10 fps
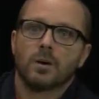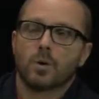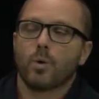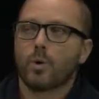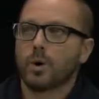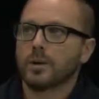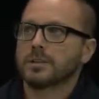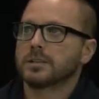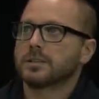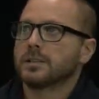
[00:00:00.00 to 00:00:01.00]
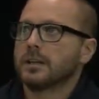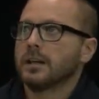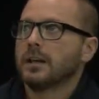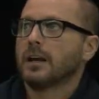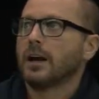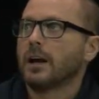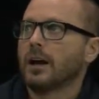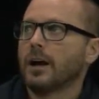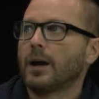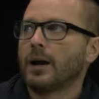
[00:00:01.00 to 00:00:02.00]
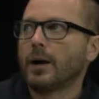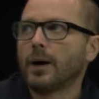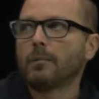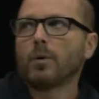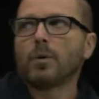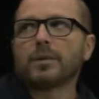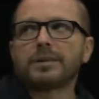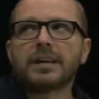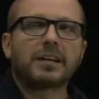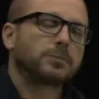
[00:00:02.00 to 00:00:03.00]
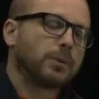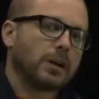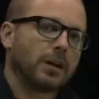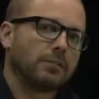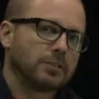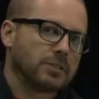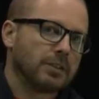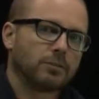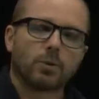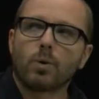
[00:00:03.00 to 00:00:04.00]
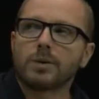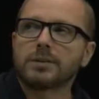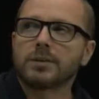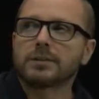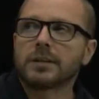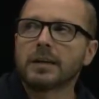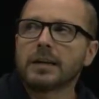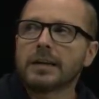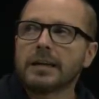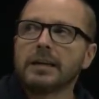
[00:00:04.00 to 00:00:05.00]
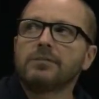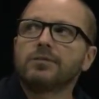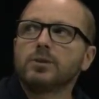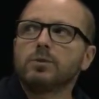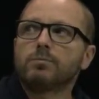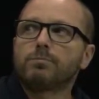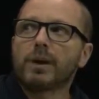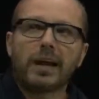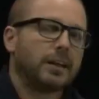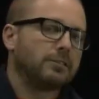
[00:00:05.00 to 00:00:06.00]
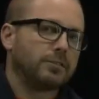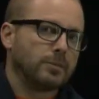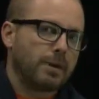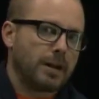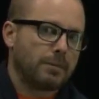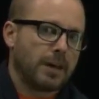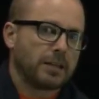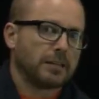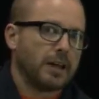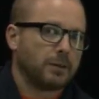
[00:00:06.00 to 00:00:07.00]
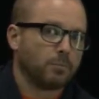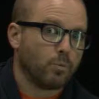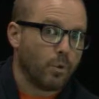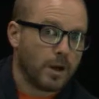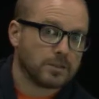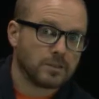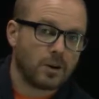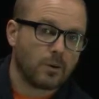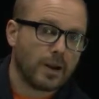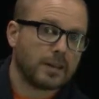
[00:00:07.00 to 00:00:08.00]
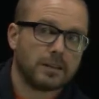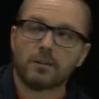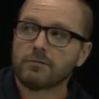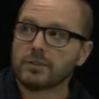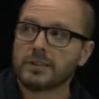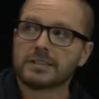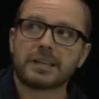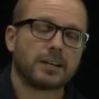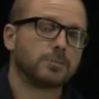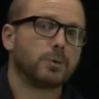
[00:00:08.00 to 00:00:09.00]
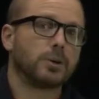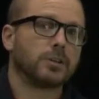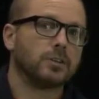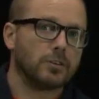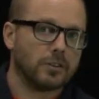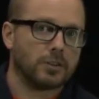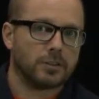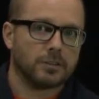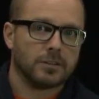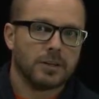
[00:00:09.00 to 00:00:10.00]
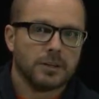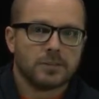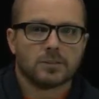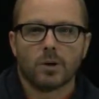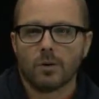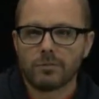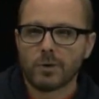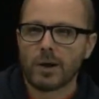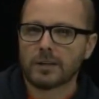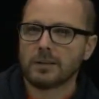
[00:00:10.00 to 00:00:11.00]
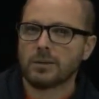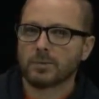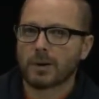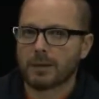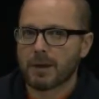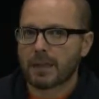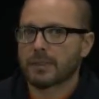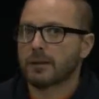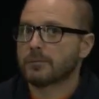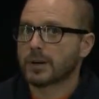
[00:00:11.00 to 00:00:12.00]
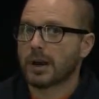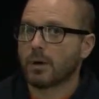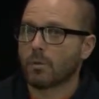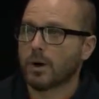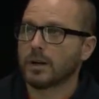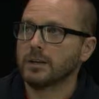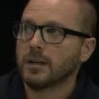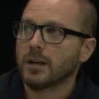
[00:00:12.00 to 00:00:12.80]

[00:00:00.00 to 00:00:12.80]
course, or the textbook covers several courses, if you paid for MyMathLab once already for this textbook, you're good. So if you had to use MyMathLab for Calc 1,